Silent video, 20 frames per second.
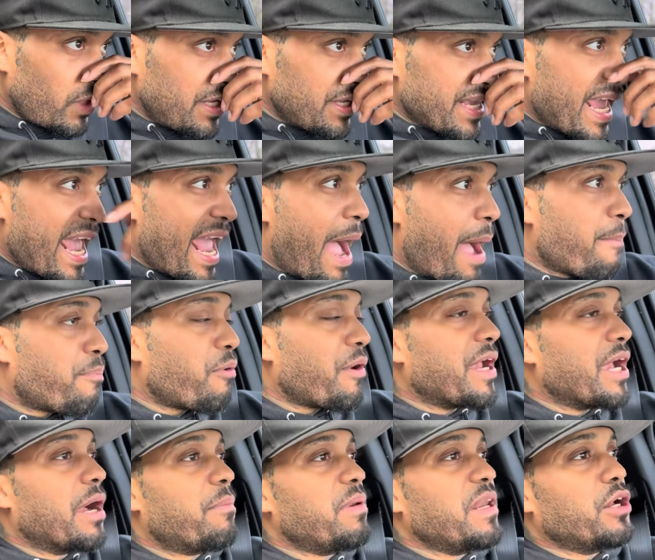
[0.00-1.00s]
yeah, I
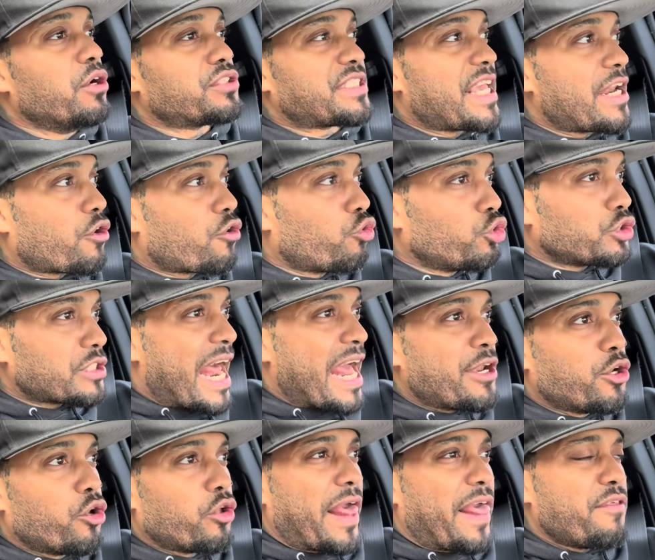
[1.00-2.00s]
bring up Leo Santa Cruz. I
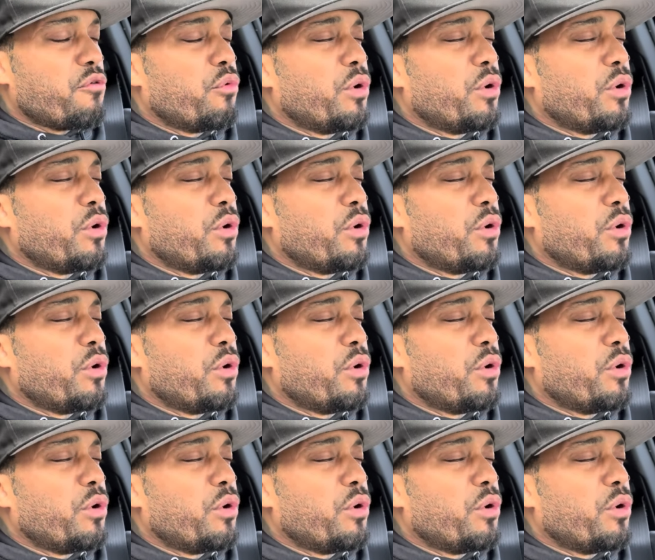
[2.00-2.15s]
know that